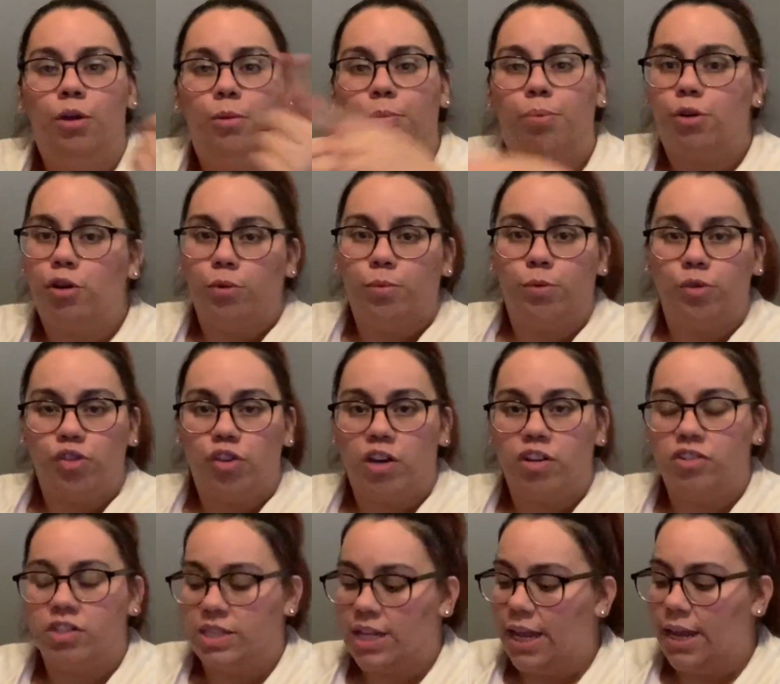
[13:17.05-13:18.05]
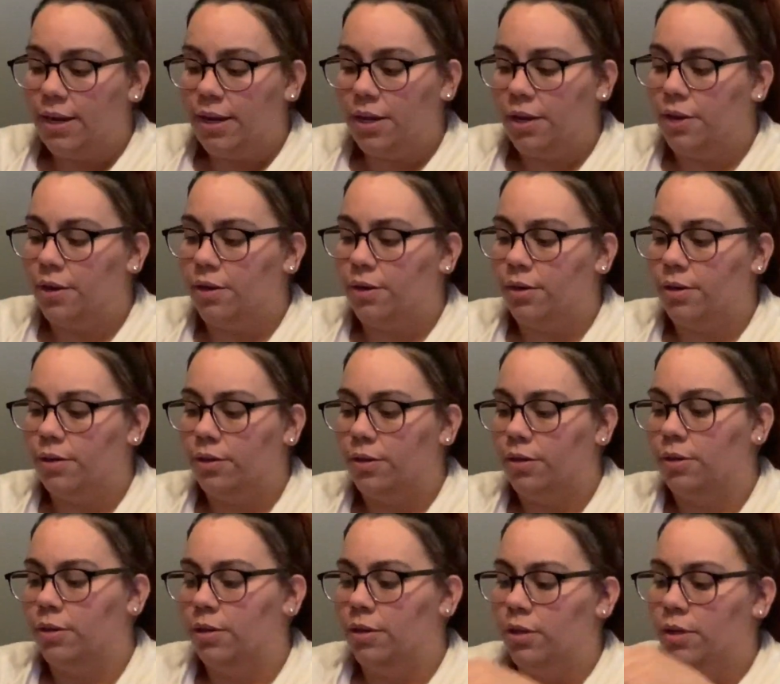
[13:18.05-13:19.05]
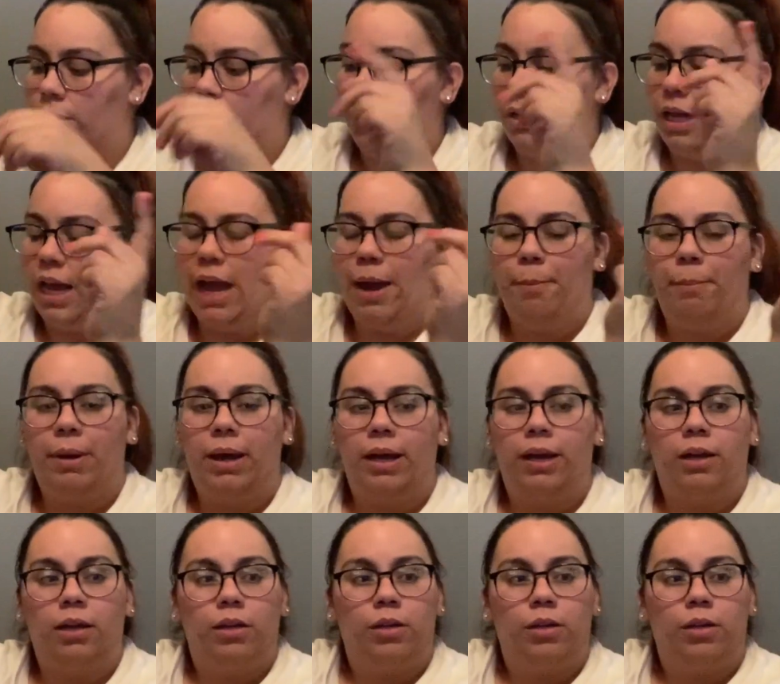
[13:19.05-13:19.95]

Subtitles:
portable chargers in here, and my